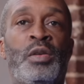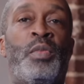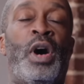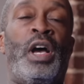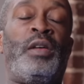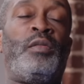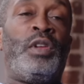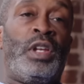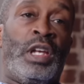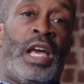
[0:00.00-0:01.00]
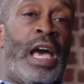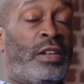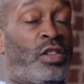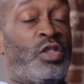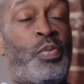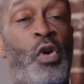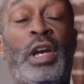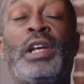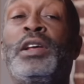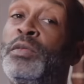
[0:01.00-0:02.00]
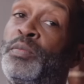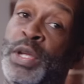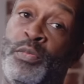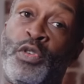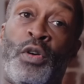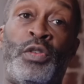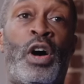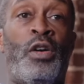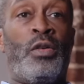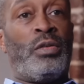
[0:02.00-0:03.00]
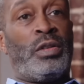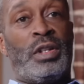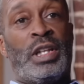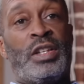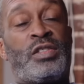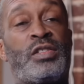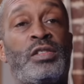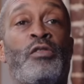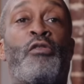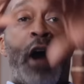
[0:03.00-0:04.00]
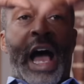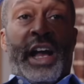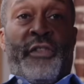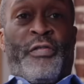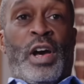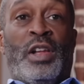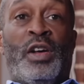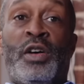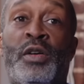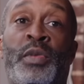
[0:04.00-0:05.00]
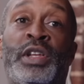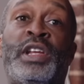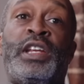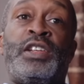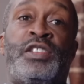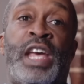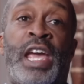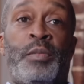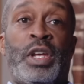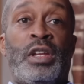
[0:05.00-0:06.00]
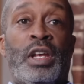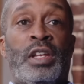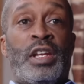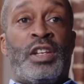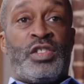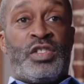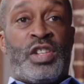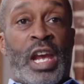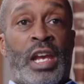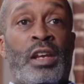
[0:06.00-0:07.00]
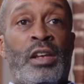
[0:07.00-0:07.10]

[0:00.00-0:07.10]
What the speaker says: But at this point, people don't know. It's Rockefeller, but right. then it's Damon, and then it's Jay.